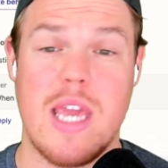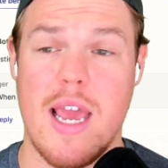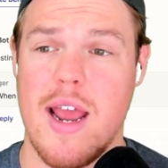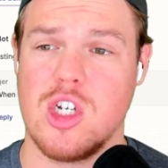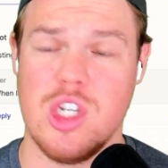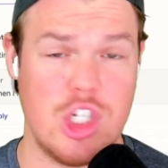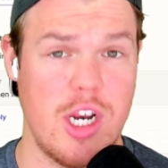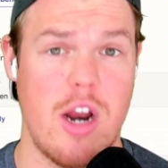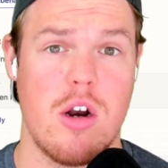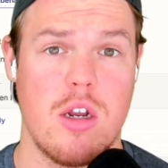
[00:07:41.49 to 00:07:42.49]
can't actually
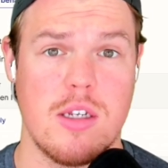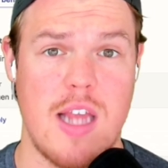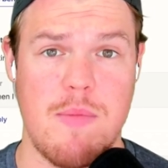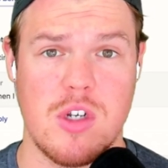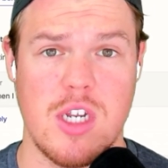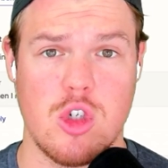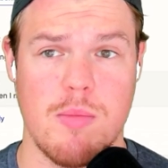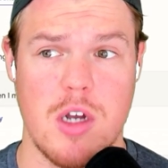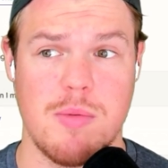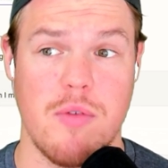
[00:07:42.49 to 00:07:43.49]
share Zapier Central
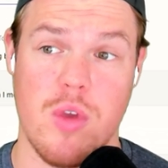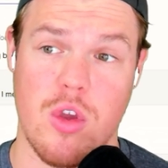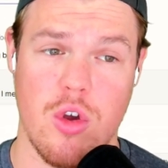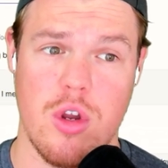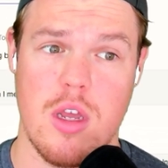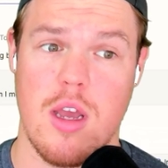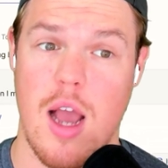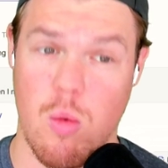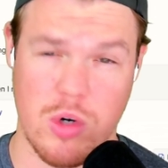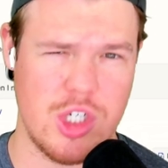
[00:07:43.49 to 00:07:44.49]
bots, but if we could, I
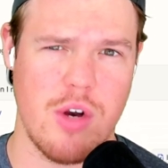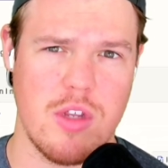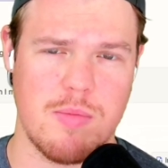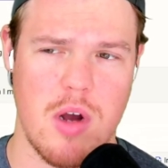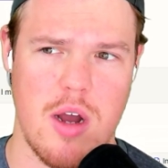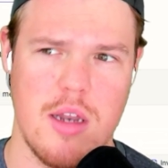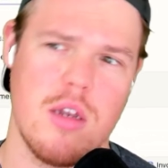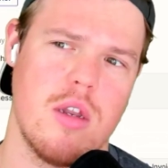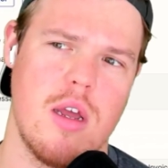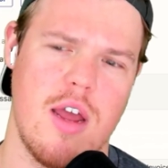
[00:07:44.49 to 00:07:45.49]
would share this bot.
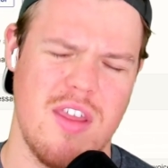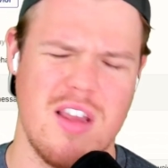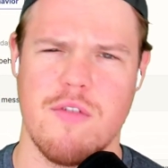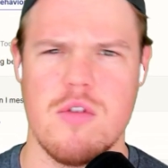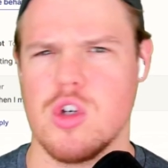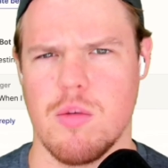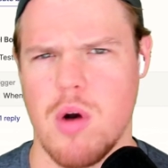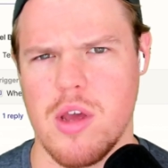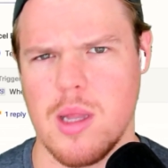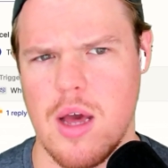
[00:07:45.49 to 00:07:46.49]
I think in the future, they'll
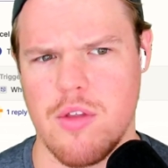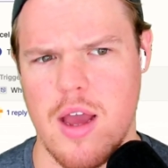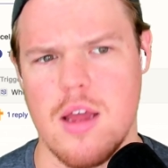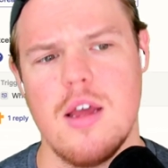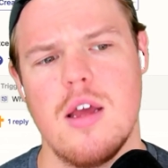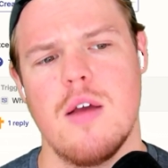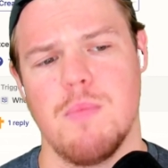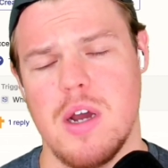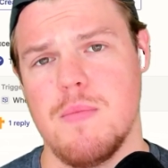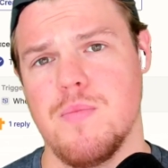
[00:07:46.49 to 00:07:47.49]
probably allow that.
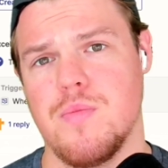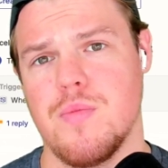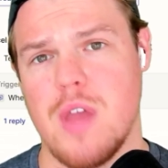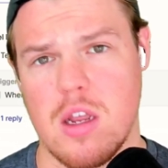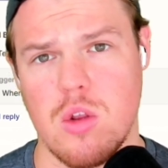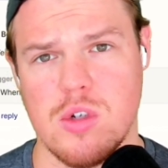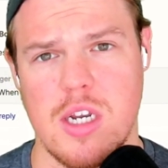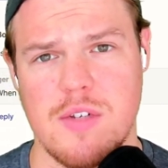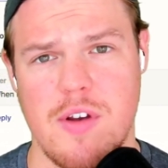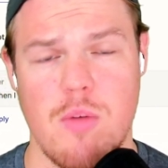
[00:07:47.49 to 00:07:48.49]
But that concludes
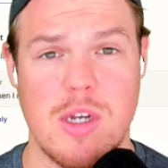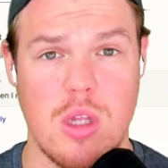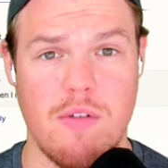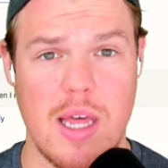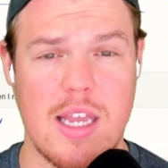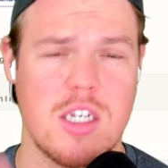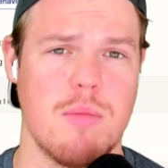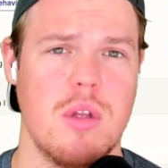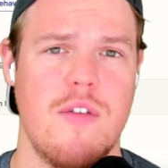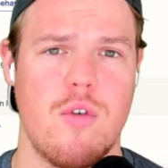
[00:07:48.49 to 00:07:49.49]
today's video. Make sure you leave a like. It's
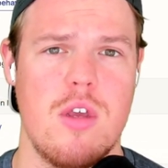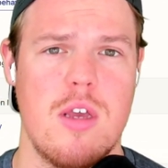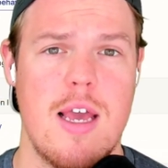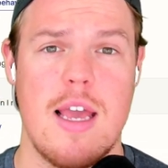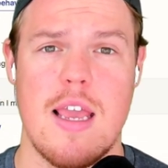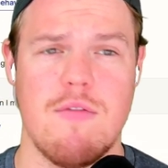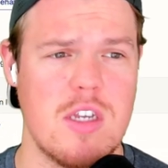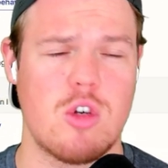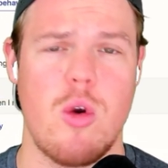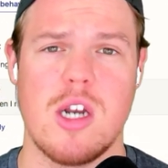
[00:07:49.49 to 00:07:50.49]
completely free. If this
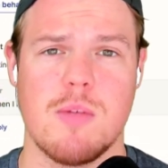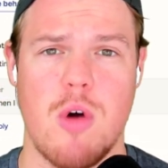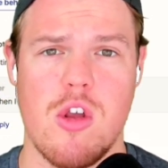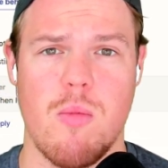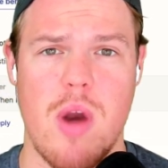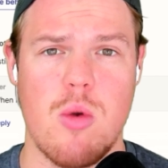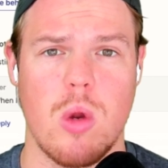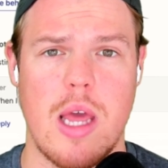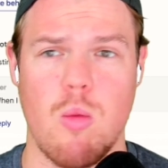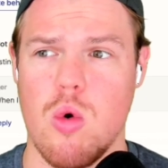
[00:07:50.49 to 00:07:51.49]
scratched a part of your brain, you were
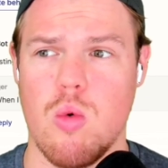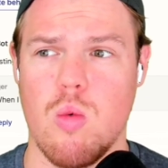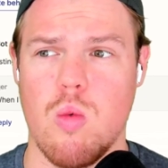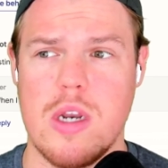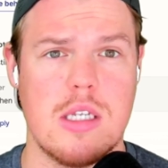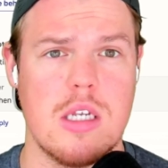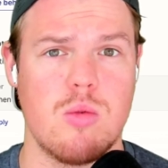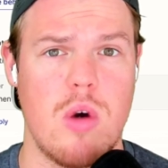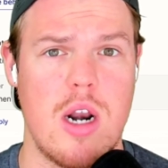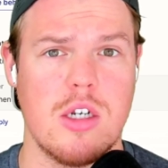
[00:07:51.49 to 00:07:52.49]
like, whoa, what is this?
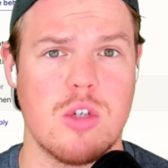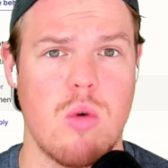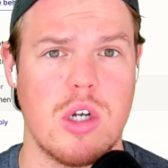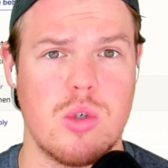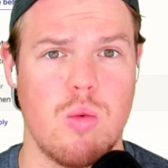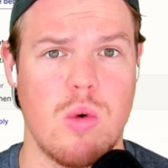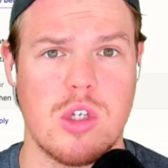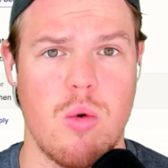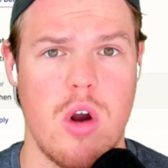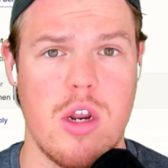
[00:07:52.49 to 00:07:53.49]
What did I just watch? What's
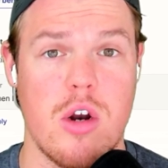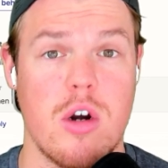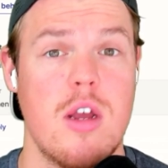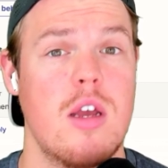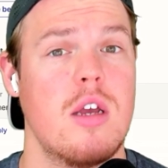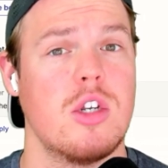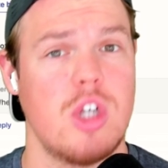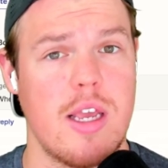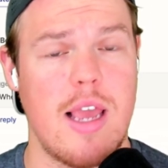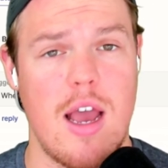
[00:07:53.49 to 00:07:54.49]
going on here?
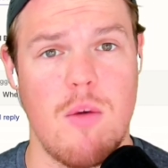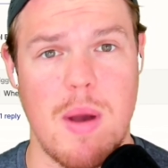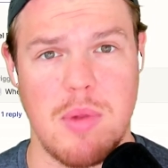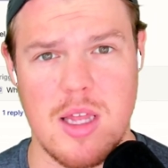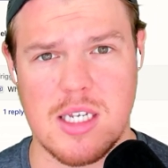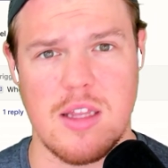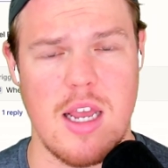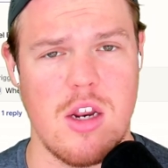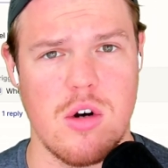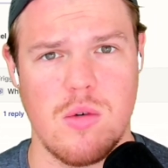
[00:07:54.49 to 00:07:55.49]
Check out my playlist at the
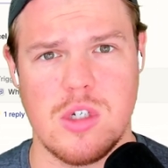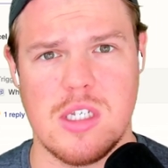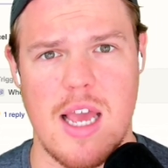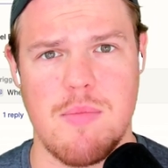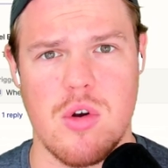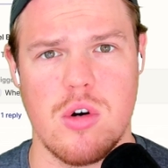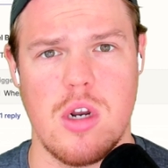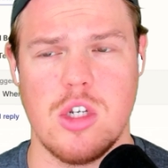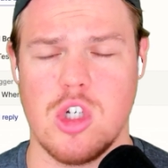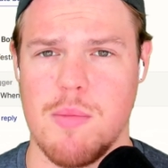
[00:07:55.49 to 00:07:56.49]
end here, which is Zapier
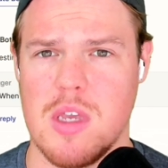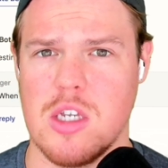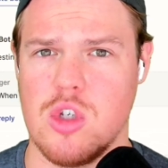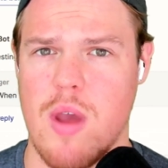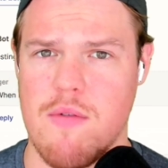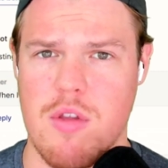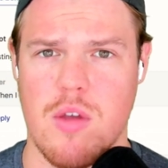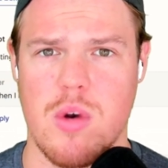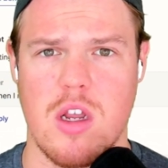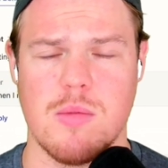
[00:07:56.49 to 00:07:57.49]
and jumping into everything
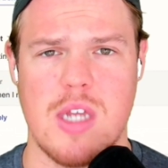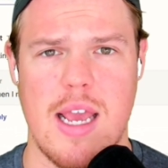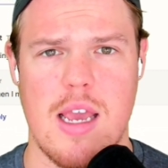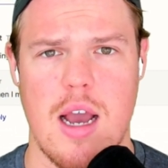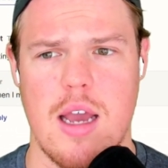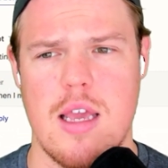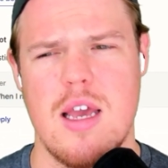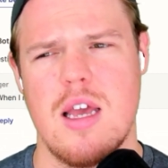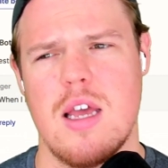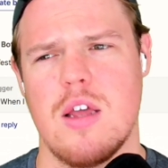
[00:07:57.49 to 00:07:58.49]
when it comes to AI.
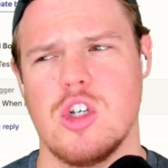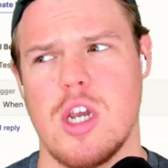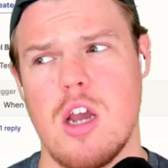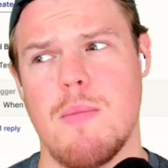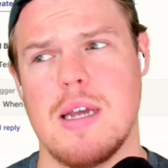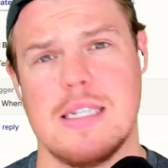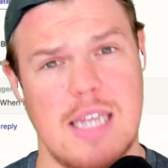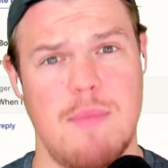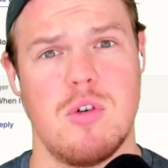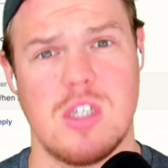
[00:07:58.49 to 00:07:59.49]
Check out my
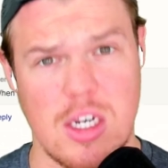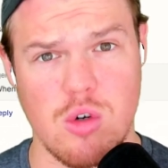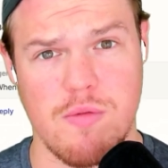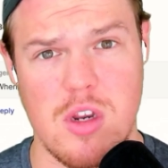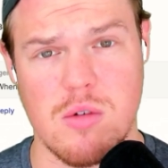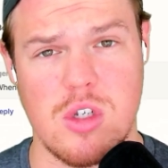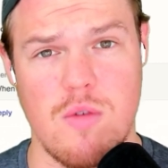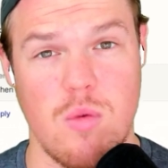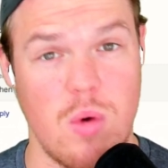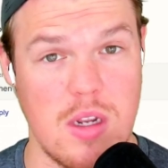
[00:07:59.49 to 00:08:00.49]
Zapier Central videos too
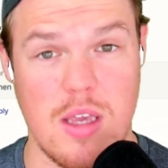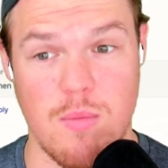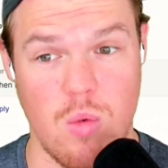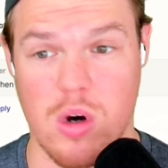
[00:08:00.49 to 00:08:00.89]
if you want to get more